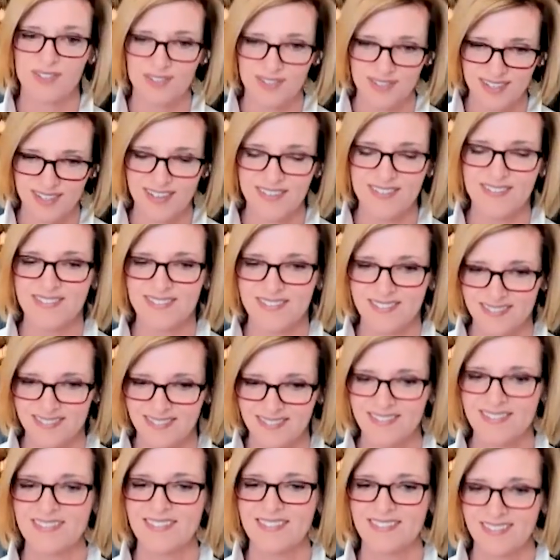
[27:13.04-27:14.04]

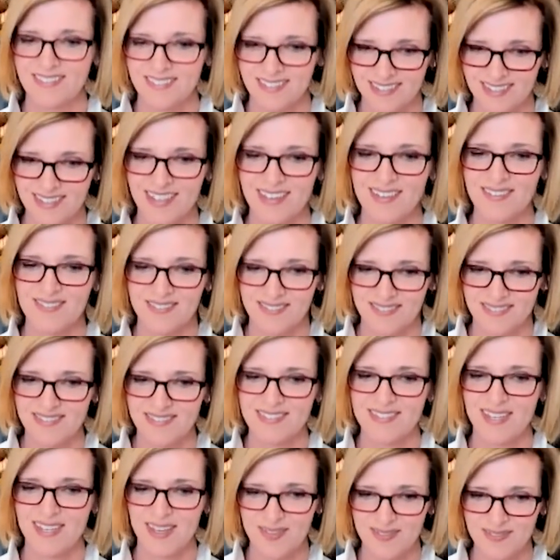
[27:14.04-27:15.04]
Destroy. Yeah. Yes.
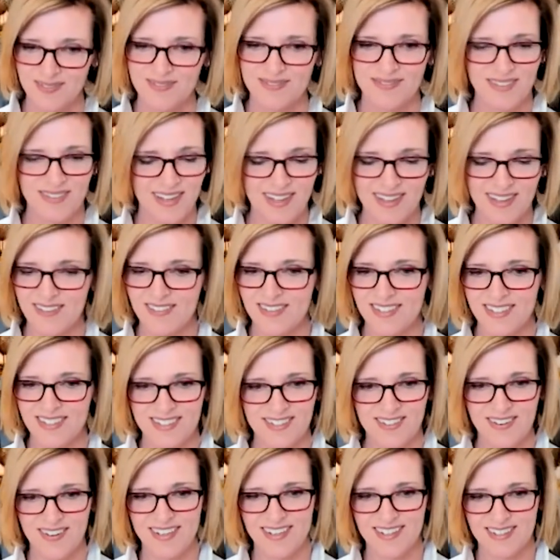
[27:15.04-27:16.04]
Yep. Yep. I love it.
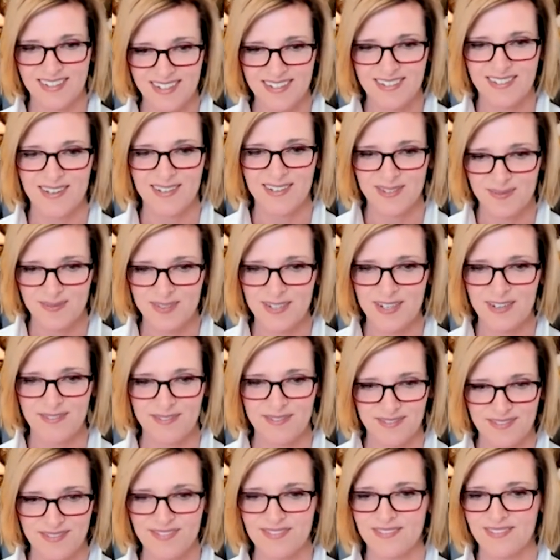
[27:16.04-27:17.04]
That's great. That's awesome
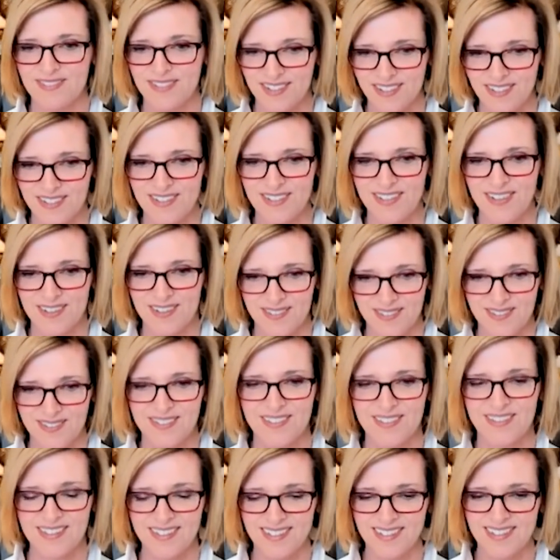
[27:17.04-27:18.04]
stuff. There you
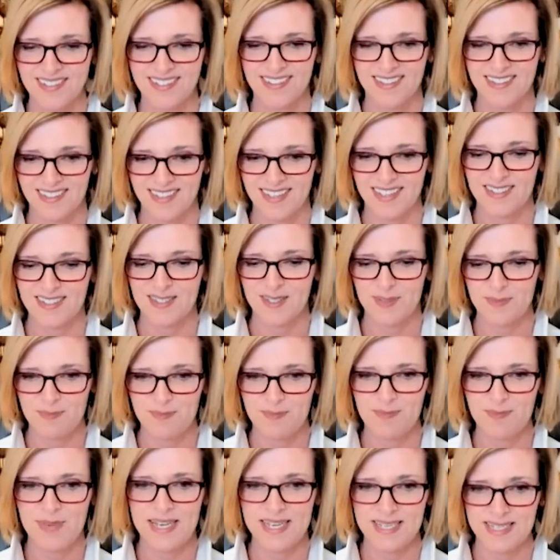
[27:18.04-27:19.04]
go. Sure. That's
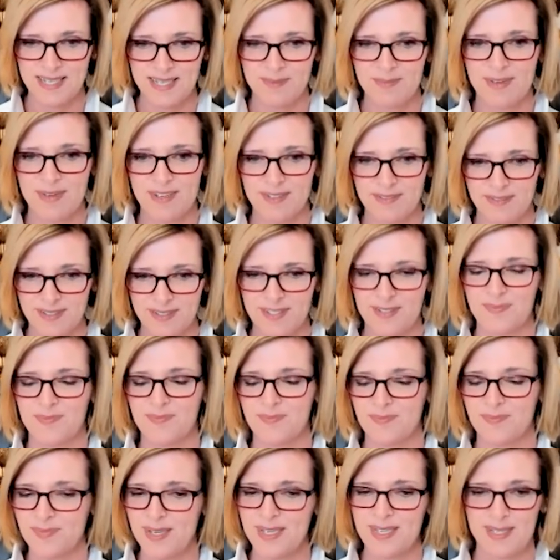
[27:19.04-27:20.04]
amazing benefit.
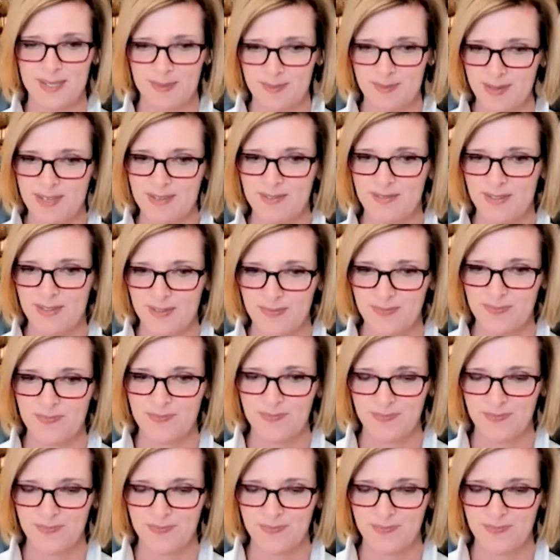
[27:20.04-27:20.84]
Amazing benefit.